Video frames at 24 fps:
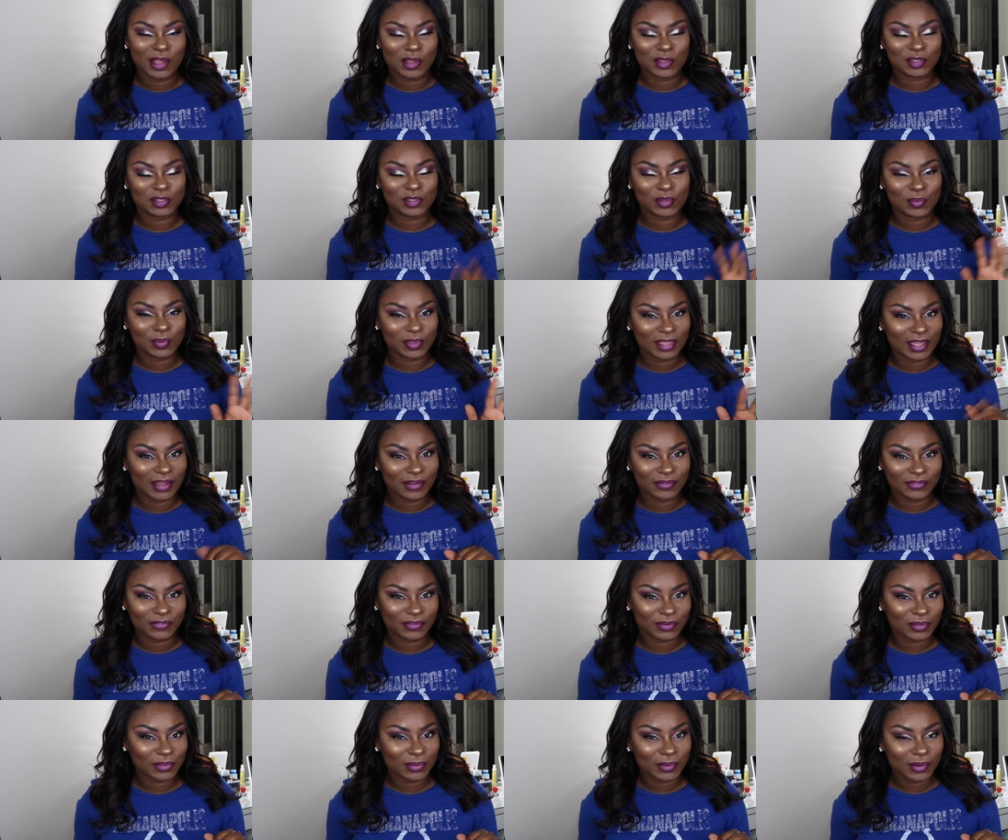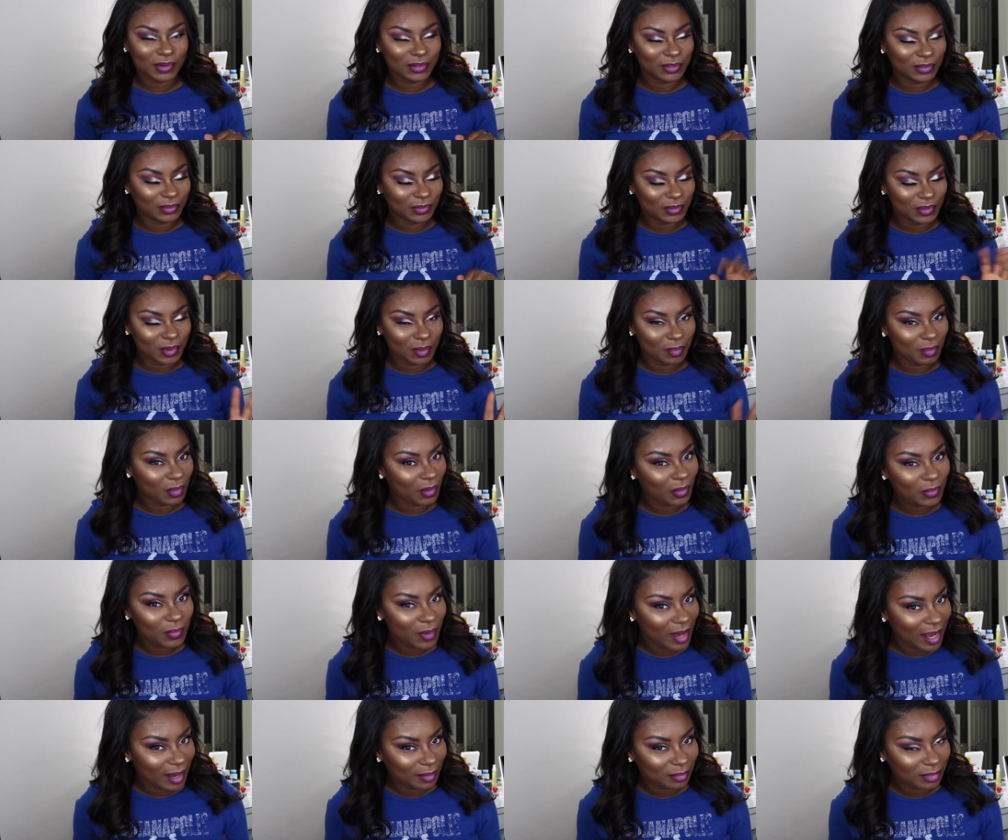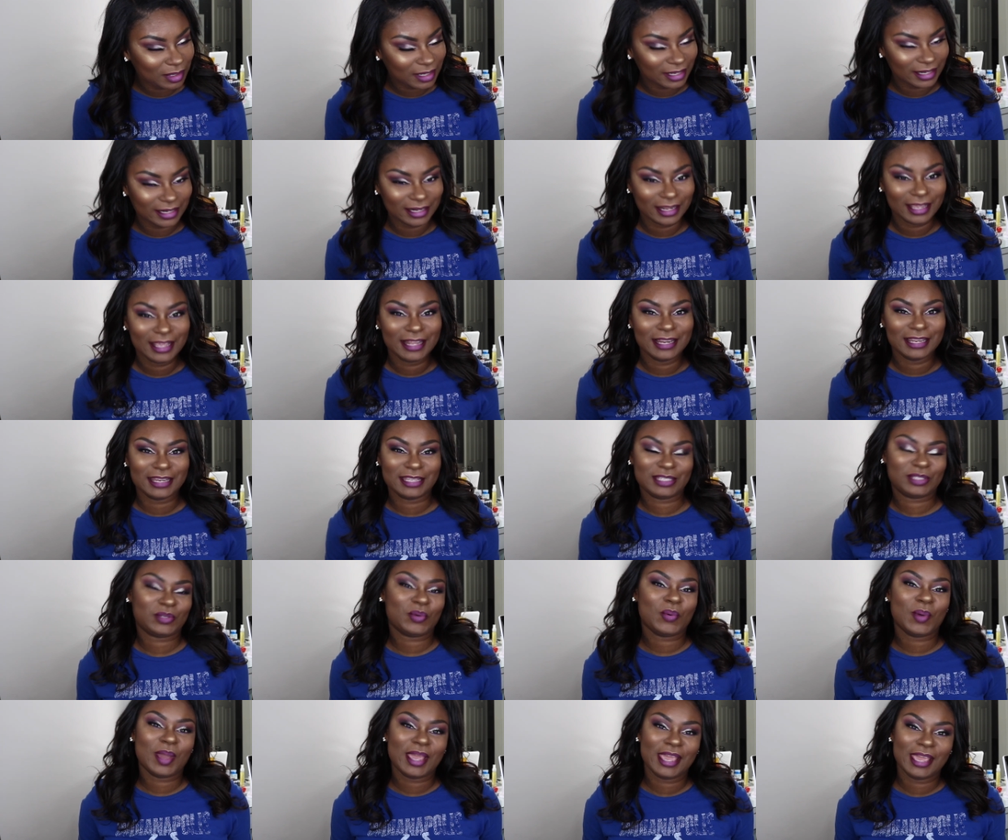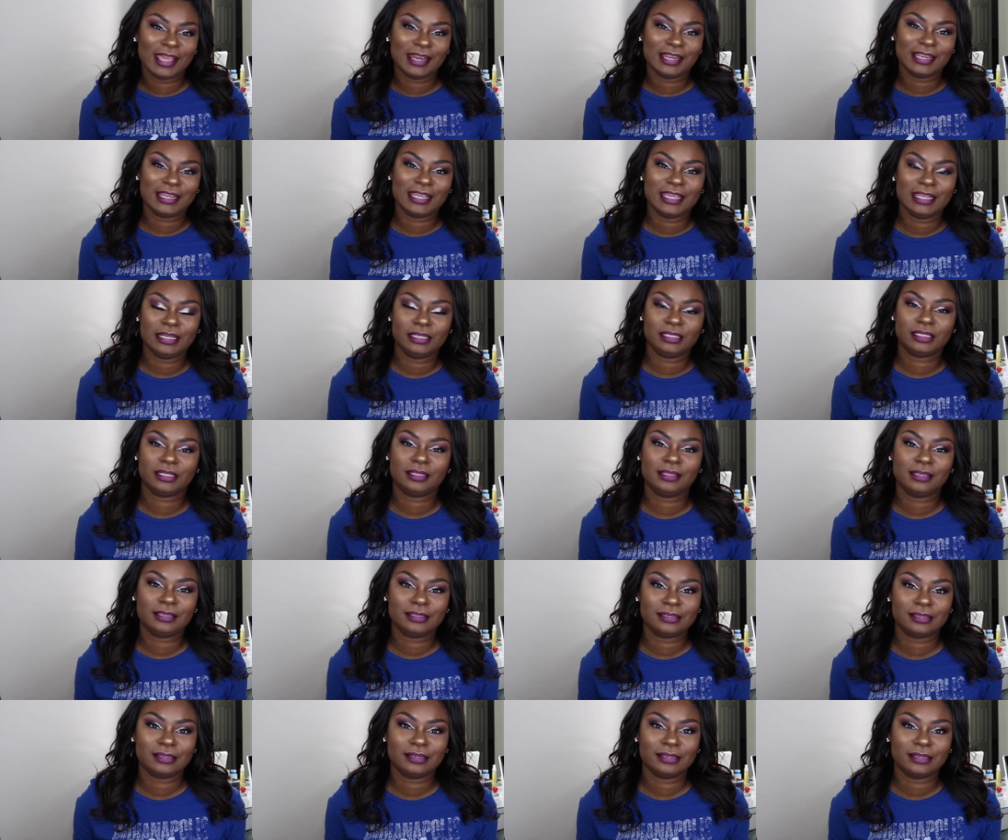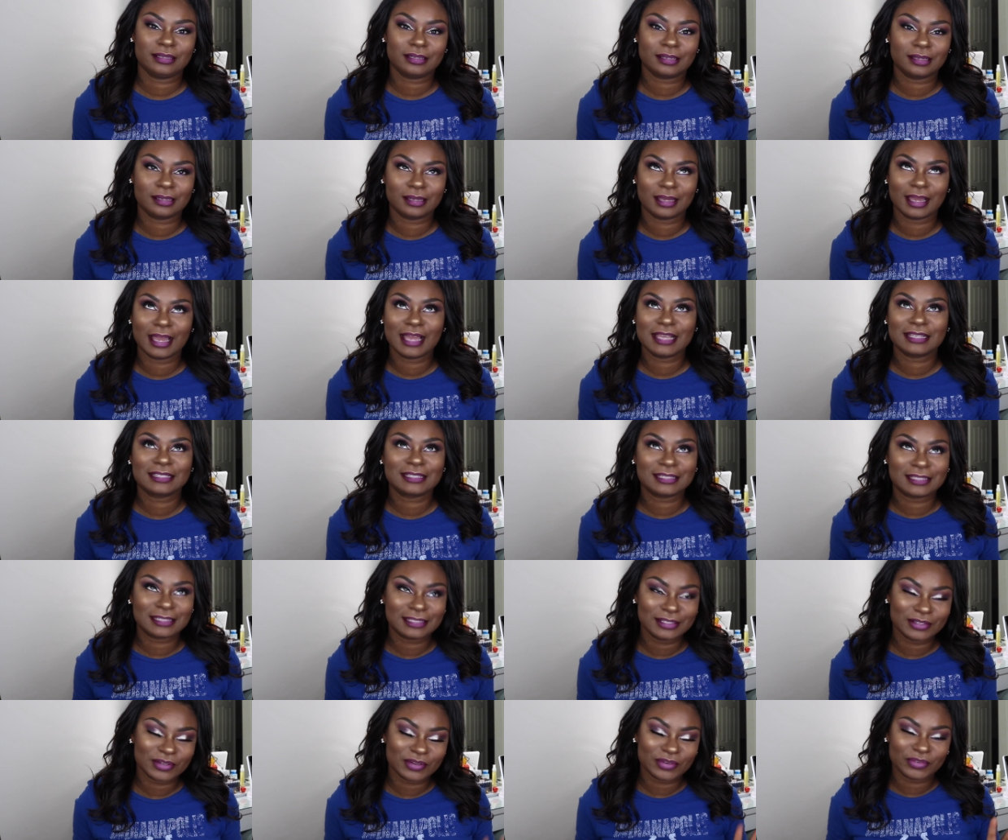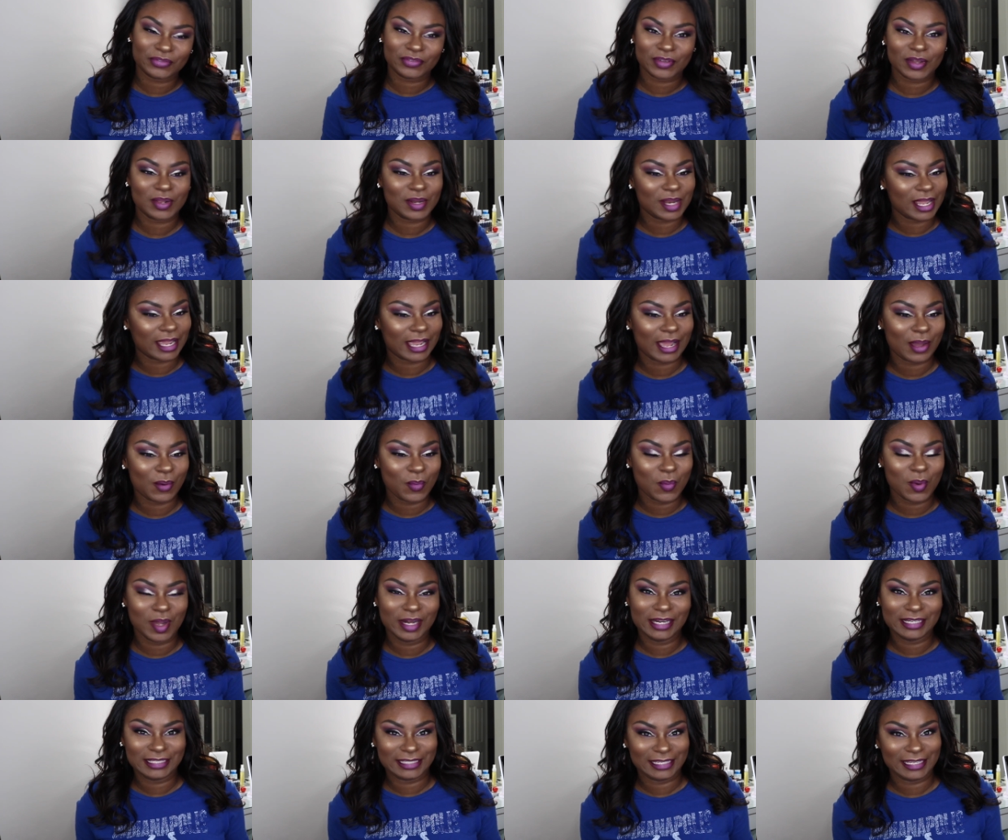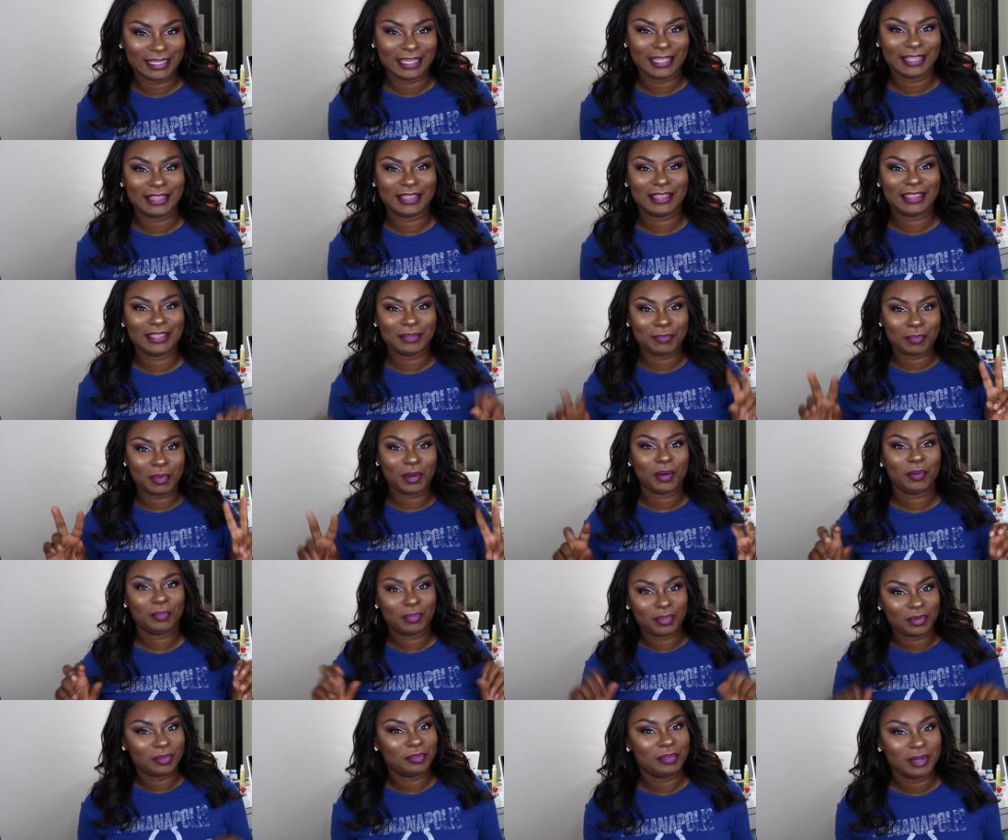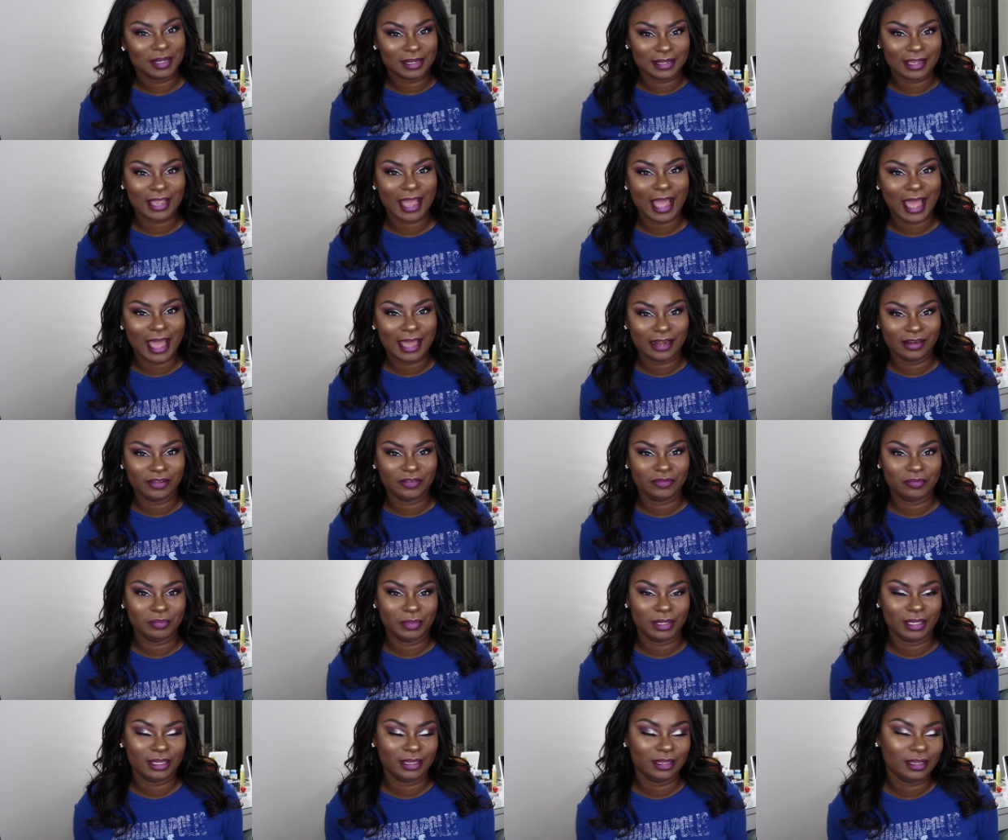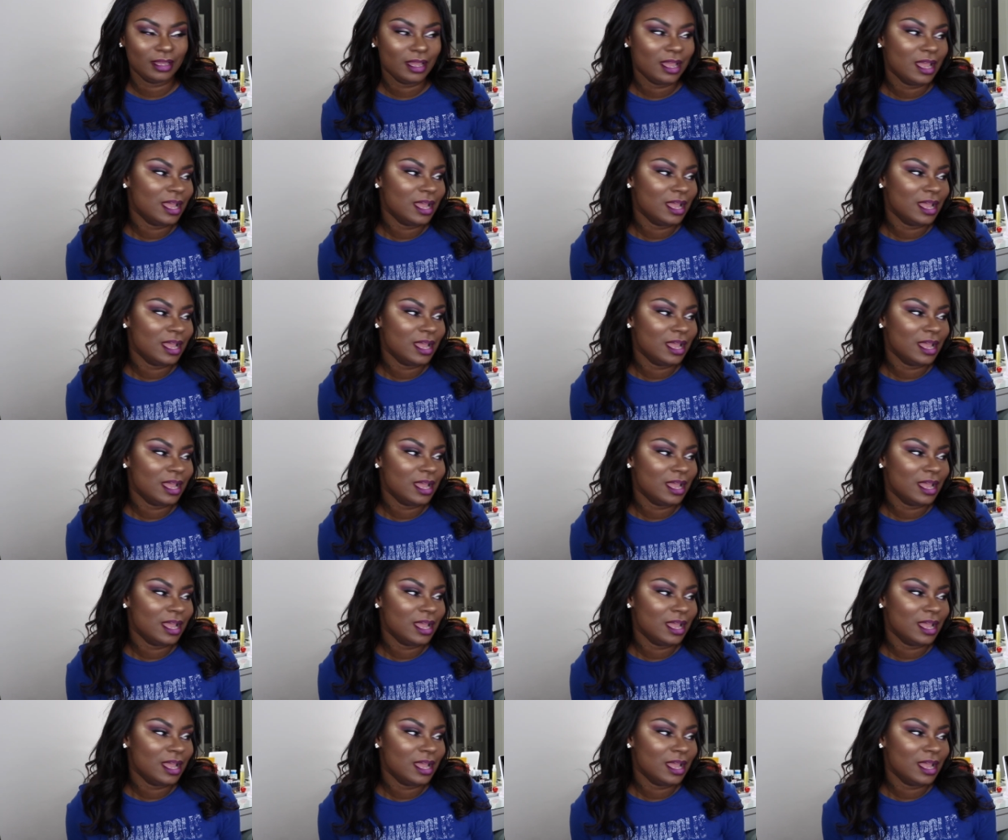So without further ado, no more rambling, let's go ahead and get into this look. I still felt like I wanted to get the purple bug out of me.